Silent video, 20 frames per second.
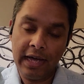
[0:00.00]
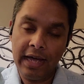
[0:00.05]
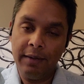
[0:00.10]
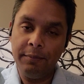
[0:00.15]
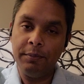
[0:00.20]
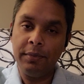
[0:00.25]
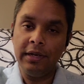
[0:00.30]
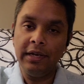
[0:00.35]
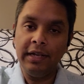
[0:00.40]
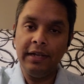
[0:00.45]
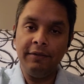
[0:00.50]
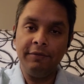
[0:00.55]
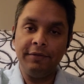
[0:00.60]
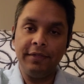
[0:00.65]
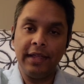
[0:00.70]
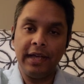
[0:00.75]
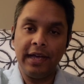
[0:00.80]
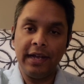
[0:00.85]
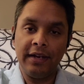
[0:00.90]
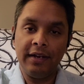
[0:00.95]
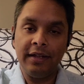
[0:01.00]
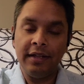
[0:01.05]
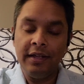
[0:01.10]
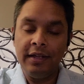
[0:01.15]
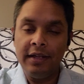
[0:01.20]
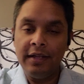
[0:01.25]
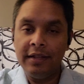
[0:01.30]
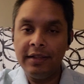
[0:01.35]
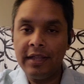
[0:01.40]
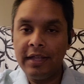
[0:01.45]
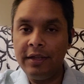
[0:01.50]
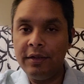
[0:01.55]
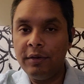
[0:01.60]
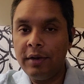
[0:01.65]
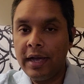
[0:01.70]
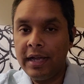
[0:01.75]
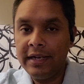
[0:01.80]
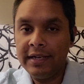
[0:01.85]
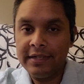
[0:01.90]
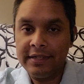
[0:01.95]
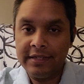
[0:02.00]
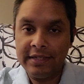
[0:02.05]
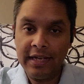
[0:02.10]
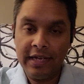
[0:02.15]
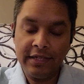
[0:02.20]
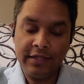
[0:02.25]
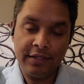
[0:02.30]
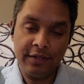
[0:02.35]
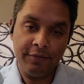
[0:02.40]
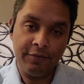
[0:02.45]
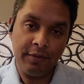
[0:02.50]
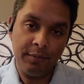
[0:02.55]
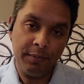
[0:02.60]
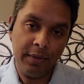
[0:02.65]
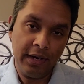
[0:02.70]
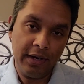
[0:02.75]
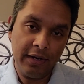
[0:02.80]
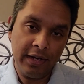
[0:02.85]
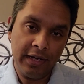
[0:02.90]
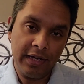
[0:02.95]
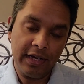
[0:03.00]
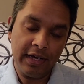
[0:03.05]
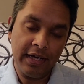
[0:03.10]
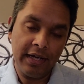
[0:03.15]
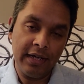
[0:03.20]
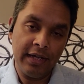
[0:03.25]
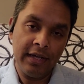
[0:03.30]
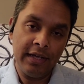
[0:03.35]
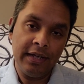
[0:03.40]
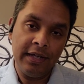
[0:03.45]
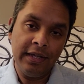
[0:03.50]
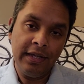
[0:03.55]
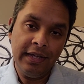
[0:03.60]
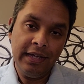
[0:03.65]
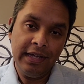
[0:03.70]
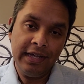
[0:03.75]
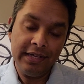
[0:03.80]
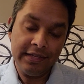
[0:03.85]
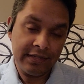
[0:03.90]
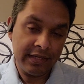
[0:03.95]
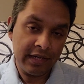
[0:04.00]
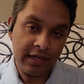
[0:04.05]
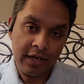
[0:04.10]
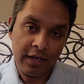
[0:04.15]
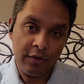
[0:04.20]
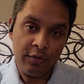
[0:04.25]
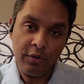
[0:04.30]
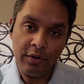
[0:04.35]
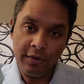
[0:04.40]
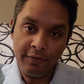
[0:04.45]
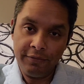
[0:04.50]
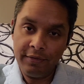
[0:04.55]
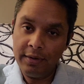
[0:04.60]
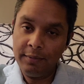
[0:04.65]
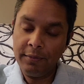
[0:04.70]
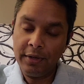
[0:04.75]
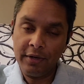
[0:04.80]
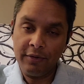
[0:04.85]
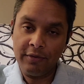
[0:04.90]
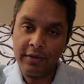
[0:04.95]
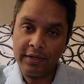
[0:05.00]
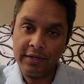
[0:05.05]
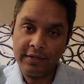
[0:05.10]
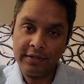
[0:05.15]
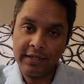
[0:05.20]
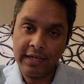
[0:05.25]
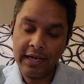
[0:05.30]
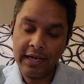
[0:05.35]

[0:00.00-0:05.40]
I believe that the United States of America is a country of immigrants,